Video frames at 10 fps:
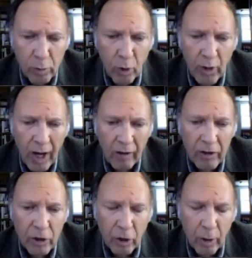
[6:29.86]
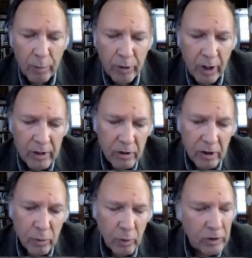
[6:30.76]
War II broke out in Europe, the
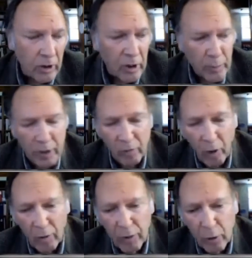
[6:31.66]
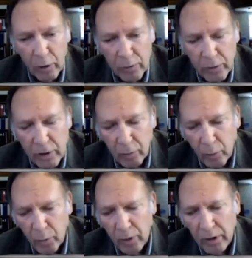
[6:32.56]
United States wasn't going to be involved, of course, for
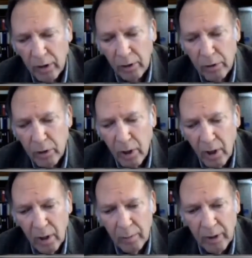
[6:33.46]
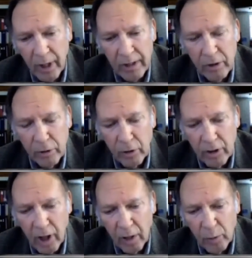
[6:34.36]
several more years. But in
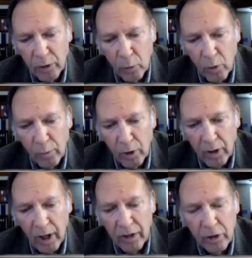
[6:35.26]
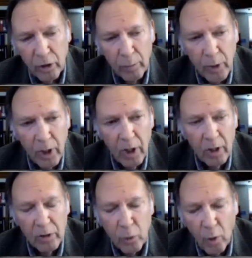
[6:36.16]
1939, when the war broke out in Europe,
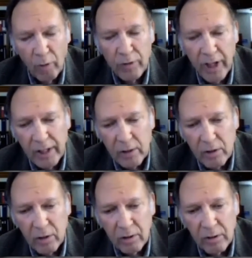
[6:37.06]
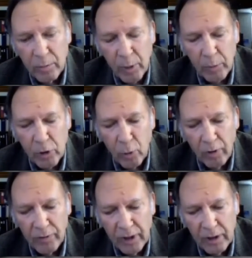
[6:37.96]
12 days, on
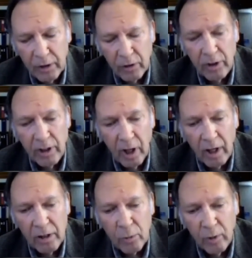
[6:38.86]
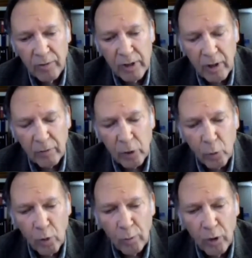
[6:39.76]
September 12th, 1939, 12 days
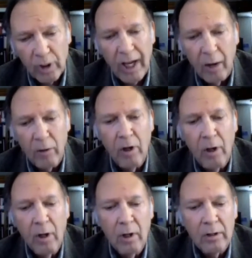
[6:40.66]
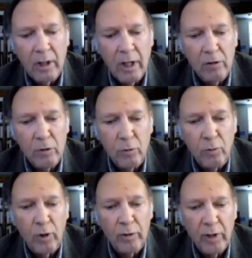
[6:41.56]
after the war broke out, the
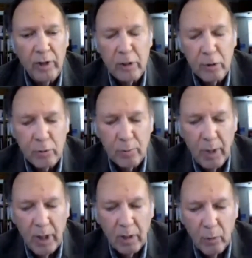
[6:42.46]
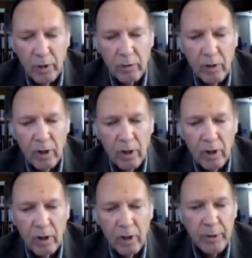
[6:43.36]
Council on Foreign Relations was meeting with
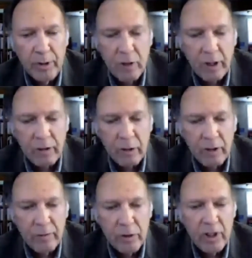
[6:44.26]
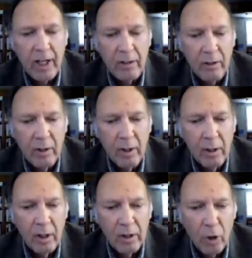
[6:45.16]
a Deputy Secretary of State
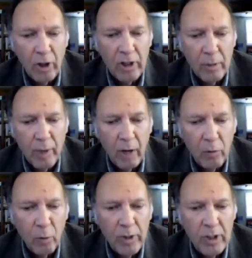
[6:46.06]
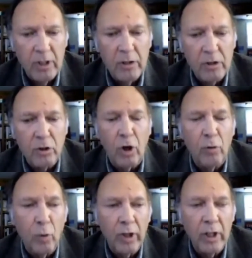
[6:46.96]
talking about, well, we need to
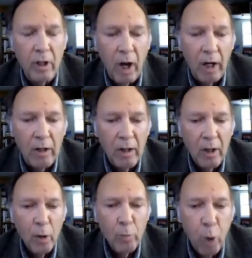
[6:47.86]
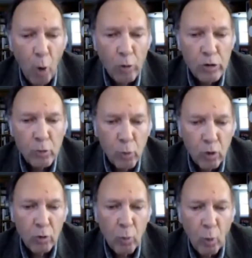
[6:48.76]
start working on
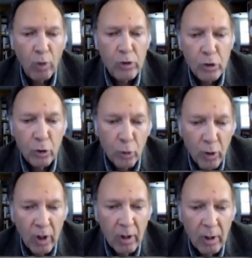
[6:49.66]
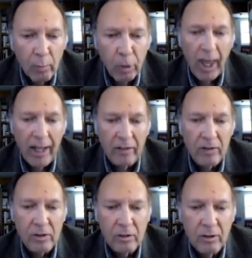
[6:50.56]
post-World War II
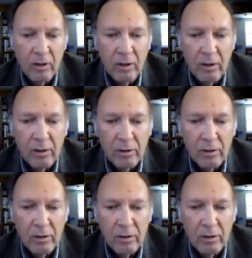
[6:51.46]
plans.